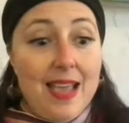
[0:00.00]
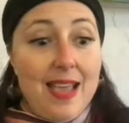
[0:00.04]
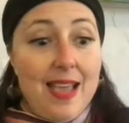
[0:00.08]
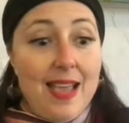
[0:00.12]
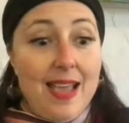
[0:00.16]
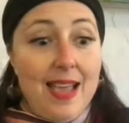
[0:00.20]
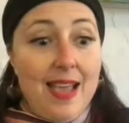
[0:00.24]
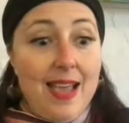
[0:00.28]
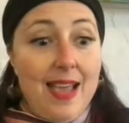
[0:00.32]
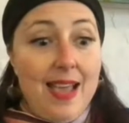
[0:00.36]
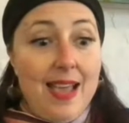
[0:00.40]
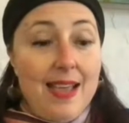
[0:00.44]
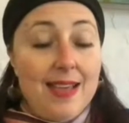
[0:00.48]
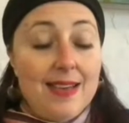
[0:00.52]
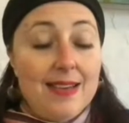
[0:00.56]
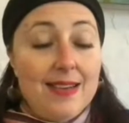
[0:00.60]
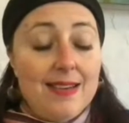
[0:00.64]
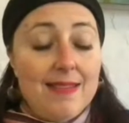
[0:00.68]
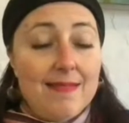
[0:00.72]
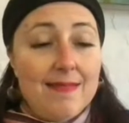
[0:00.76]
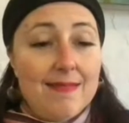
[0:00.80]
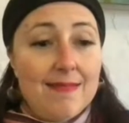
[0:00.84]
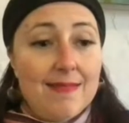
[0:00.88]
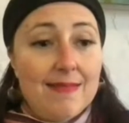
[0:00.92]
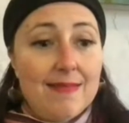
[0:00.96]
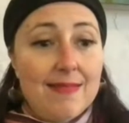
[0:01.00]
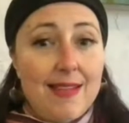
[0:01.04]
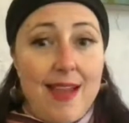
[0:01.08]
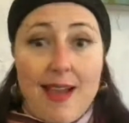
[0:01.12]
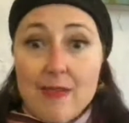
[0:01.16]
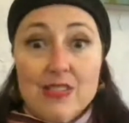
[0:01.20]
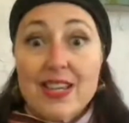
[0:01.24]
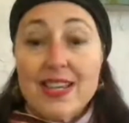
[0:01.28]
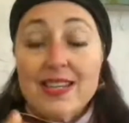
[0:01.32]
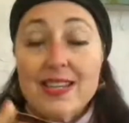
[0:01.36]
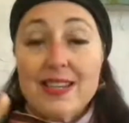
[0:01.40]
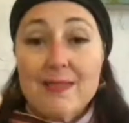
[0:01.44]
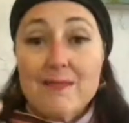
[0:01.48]
And I was
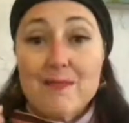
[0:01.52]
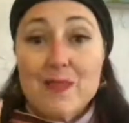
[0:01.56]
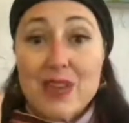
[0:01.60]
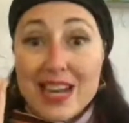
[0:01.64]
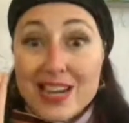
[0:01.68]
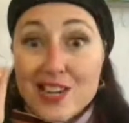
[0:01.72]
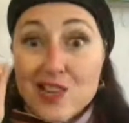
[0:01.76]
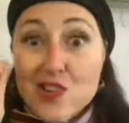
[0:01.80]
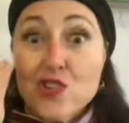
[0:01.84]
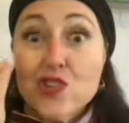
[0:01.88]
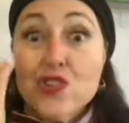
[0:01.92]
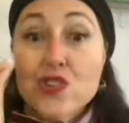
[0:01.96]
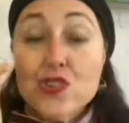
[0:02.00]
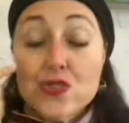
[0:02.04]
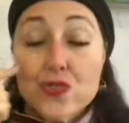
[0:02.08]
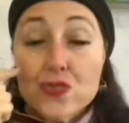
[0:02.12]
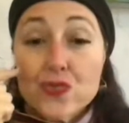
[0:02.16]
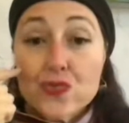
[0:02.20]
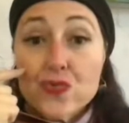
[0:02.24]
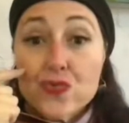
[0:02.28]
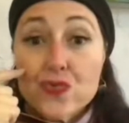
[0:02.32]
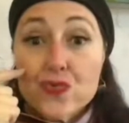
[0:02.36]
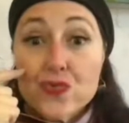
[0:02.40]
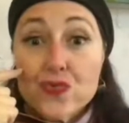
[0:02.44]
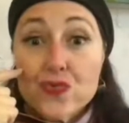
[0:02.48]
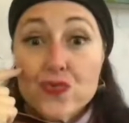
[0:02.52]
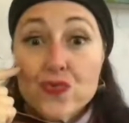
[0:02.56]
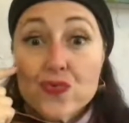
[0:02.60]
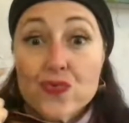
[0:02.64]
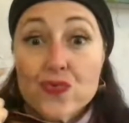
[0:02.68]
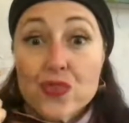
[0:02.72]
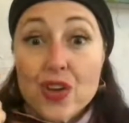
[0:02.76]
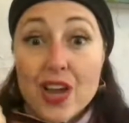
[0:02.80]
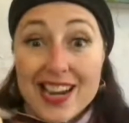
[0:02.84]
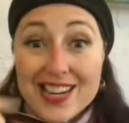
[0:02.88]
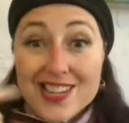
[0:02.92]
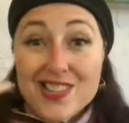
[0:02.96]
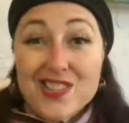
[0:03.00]
like, but I knew,
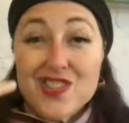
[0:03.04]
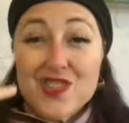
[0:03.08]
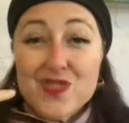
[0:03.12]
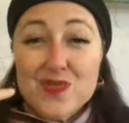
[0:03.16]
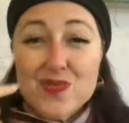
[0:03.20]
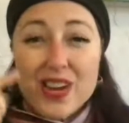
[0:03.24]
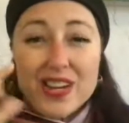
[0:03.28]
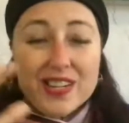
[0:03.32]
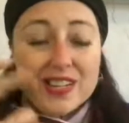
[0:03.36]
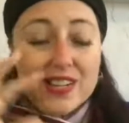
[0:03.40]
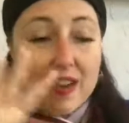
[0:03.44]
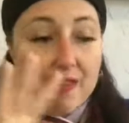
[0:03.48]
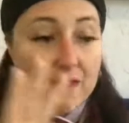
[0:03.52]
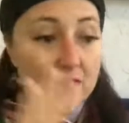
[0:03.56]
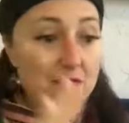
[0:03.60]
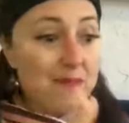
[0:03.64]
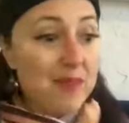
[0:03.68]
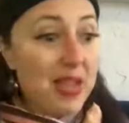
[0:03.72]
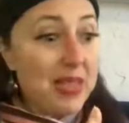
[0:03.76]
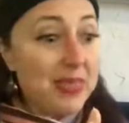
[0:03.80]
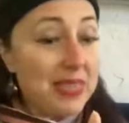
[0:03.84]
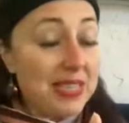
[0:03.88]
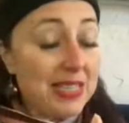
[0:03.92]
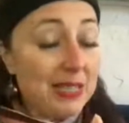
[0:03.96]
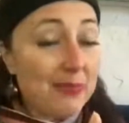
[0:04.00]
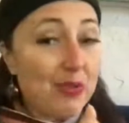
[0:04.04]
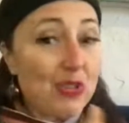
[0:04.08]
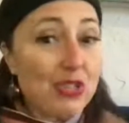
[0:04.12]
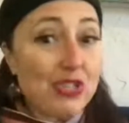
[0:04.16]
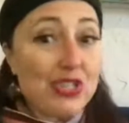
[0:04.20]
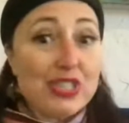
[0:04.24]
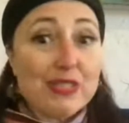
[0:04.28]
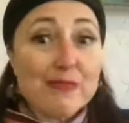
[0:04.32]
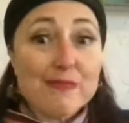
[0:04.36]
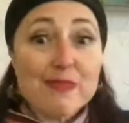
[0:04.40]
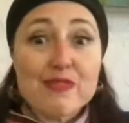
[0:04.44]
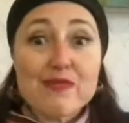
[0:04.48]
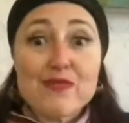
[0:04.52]
I knew I'd never met this
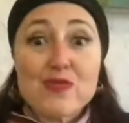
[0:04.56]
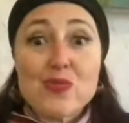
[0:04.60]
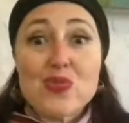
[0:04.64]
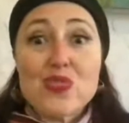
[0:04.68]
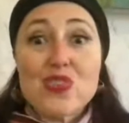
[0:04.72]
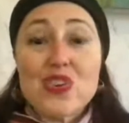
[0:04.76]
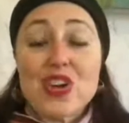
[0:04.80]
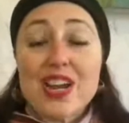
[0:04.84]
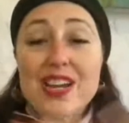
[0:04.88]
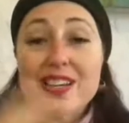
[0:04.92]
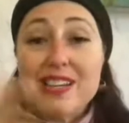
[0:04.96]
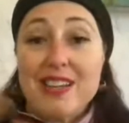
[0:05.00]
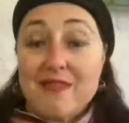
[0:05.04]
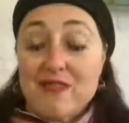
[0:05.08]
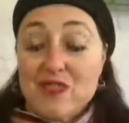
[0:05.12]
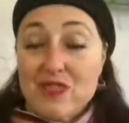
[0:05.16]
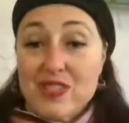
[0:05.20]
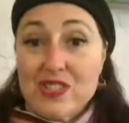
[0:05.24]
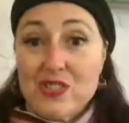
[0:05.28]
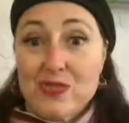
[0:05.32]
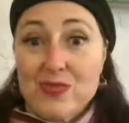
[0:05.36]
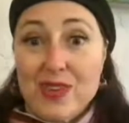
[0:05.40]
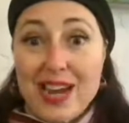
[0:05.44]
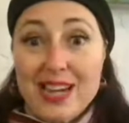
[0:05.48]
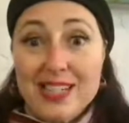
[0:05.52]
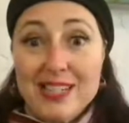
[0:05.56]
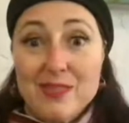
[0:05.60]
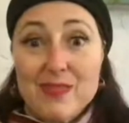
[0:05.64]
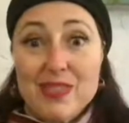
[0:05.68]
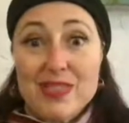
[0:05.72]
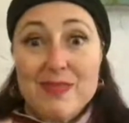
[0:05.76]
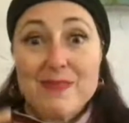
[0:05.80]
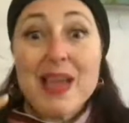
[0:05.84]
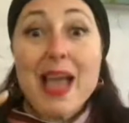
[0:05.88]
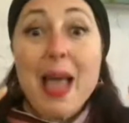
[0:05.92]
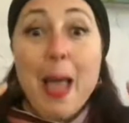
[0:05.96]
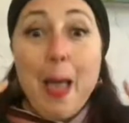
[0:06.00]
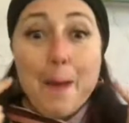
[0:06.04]
person before. I'd never interacted
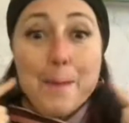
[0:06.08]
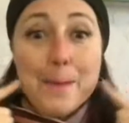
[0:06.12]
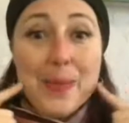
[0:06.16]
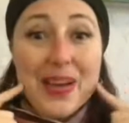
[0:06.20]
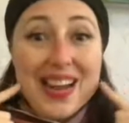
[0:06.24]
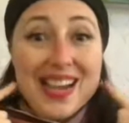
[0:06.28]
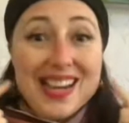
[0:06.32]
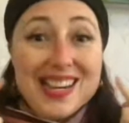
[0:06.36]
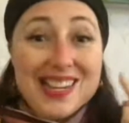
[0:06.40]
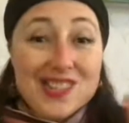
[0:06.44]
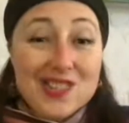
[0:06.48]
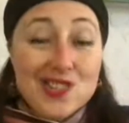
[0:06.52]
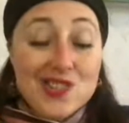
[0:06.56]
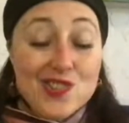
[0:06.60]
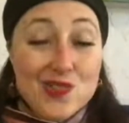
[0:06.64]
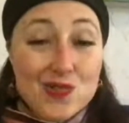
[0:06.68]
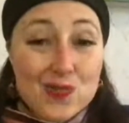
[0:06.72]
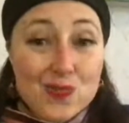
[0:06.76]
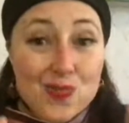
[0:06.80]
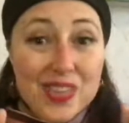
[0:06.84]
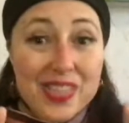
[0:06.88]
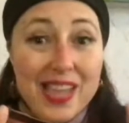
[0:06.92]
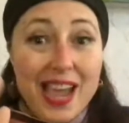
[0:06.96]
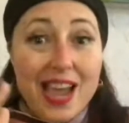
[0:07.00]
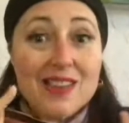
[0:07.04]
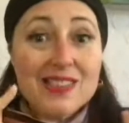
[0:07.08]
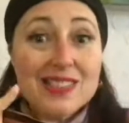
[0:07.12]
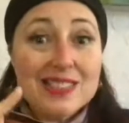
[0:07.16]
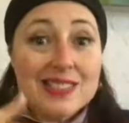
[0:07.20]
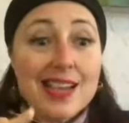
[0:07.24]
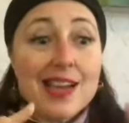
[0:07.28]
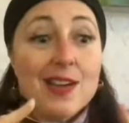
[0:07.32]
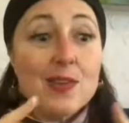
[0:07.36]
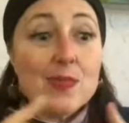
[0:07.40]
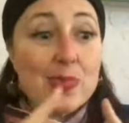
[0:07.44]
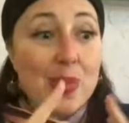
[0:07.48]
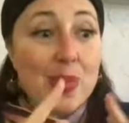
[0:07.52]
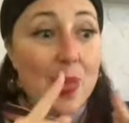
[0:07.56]
with them, but I knew without a
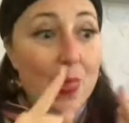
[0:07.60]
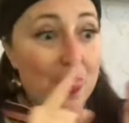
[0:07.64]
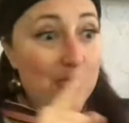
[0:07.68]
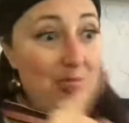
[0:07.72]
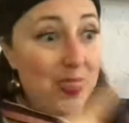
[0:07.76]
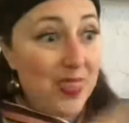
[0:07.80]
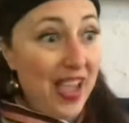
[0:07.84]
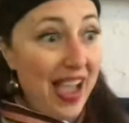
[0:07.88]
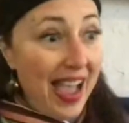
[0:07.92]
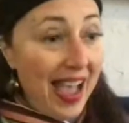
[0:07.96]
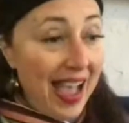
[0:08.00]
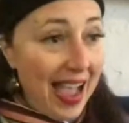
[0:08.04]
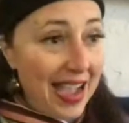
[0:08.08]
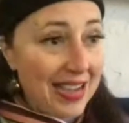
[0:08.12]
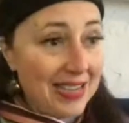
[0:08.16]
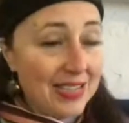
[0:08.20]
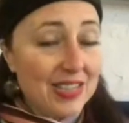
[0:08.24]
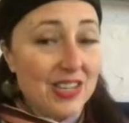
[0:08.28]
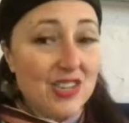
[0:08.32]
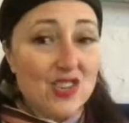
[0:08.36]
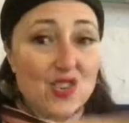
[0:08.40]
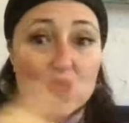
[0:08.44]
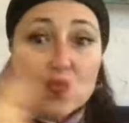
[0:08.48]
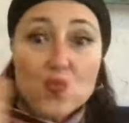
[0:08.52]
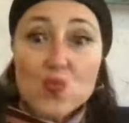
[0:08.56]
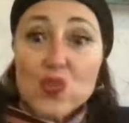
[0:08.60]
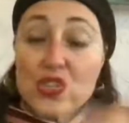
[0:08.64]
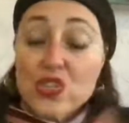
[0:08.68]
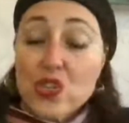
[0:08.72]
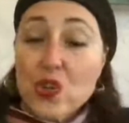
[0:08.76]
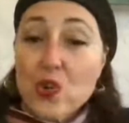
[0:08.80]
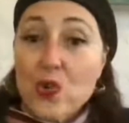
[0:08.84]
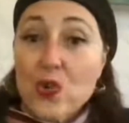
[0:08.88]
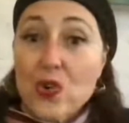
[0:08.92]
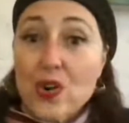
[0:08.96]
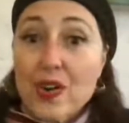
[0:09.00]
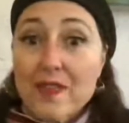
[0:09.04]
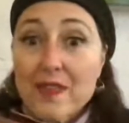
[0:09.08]
doubt that that was the
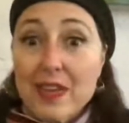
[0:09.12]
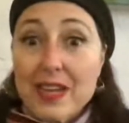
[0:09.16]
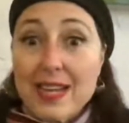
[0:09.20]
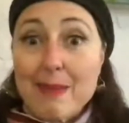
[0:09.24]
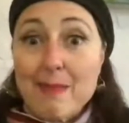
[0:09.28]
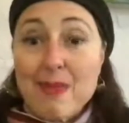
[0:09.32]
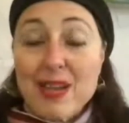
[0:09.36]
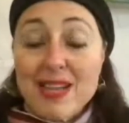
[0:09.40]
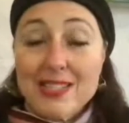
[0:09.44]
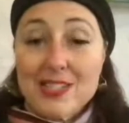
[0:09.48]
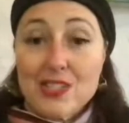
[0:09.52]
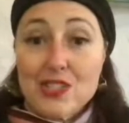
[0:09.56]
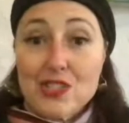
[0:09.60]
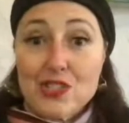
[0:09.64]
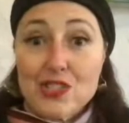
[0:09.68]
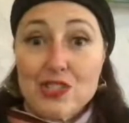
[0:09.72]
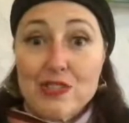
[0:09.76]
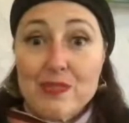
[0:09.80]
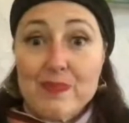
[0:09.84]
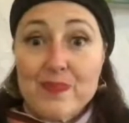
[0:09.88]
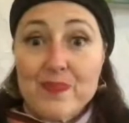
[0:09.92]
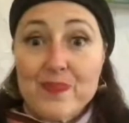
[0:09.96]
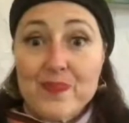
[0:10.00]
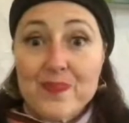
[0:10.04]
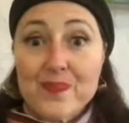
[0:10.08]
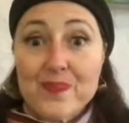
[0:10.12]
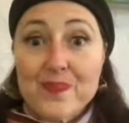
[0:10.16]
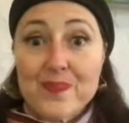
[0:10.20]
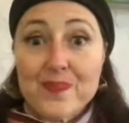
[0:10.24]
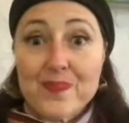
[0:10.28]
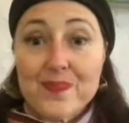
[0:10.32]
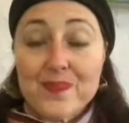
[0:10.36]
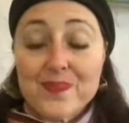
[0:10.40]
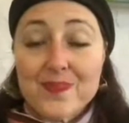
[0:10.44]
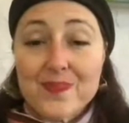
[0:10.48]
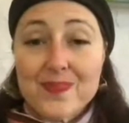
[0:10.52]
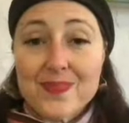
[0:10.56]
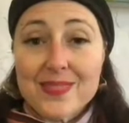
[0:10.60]
horrifying monster.
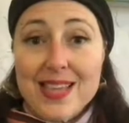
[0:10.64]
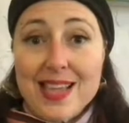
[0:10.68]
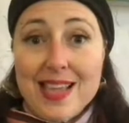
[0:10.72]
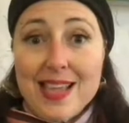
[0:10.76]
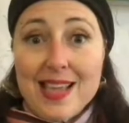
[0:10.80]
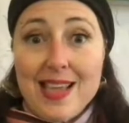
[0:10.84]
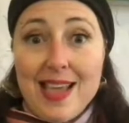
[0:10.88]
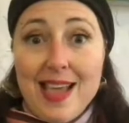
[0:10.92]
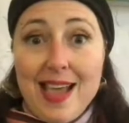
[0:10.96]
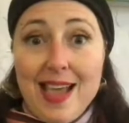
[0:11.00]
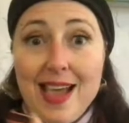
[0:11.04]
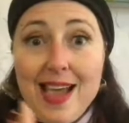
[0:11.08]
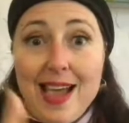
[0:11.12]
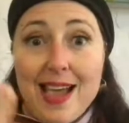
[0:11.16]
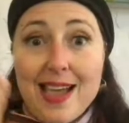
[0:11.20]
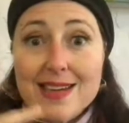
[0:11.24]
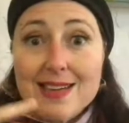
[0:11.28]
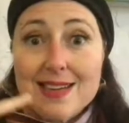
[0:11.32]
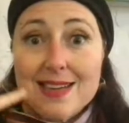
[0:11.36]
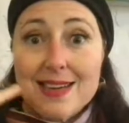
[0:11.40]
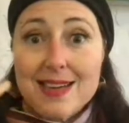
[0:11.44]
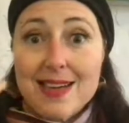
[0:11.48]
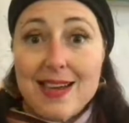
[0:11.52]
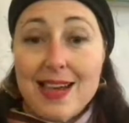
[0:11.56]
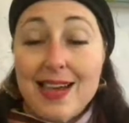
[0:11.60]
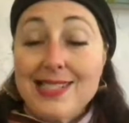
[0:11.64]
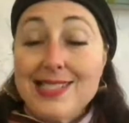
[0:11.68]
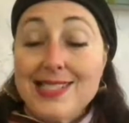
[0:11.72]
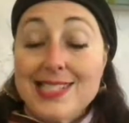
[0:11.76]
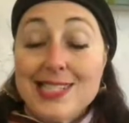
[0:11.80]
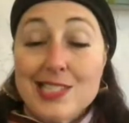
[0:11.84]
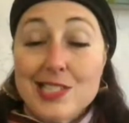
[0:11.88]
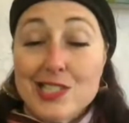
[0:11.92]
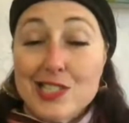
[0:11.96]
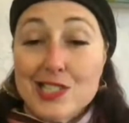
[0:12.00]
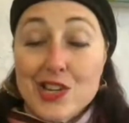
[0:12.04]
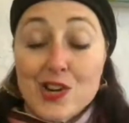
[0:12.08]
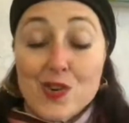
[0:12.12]
And I
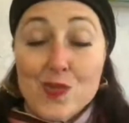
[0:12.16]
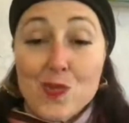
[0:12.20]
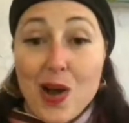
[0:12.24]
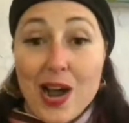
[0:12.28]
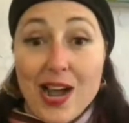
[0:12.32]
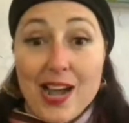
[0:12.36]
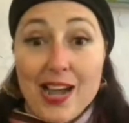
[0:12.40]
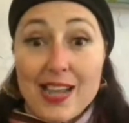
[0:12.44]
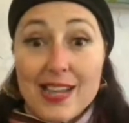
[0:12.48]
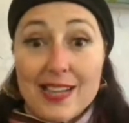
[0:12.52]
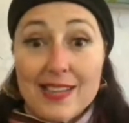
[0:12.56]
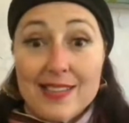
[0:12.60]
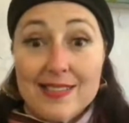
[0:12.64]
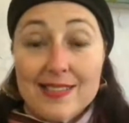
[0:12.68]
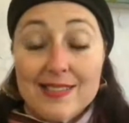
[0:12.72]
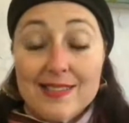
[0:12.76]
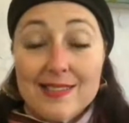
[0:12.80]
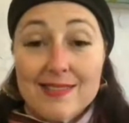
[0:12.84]
didn't know why.